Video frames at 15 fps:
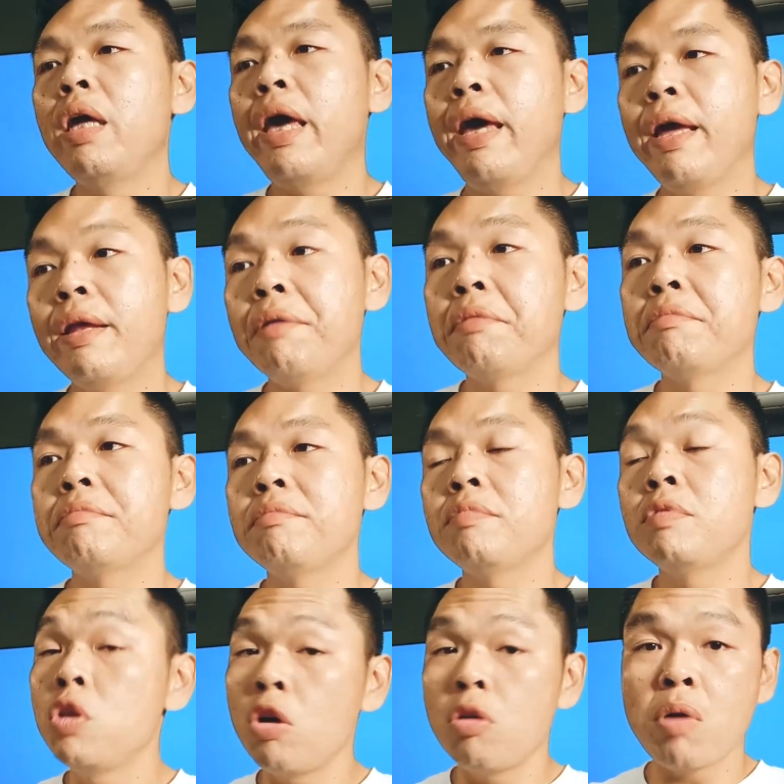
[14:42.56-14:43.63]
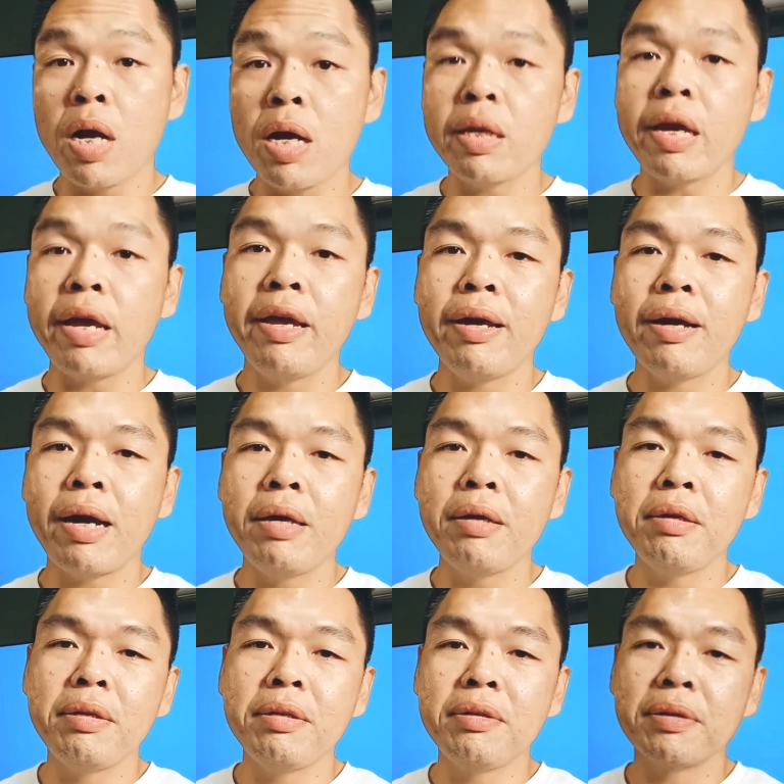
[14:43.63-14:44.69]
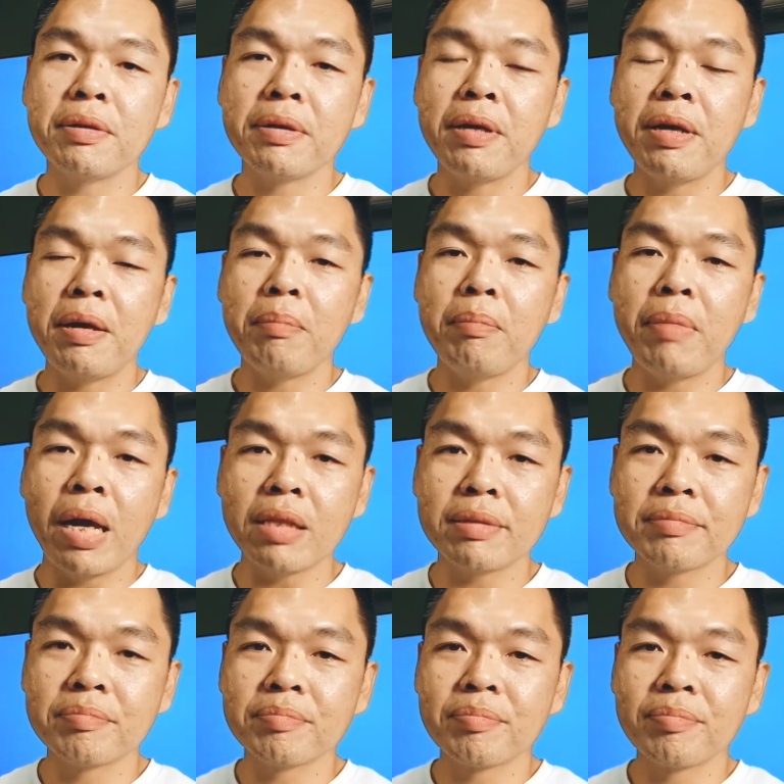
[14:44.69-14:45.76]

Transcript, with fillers: And you know what? I, I met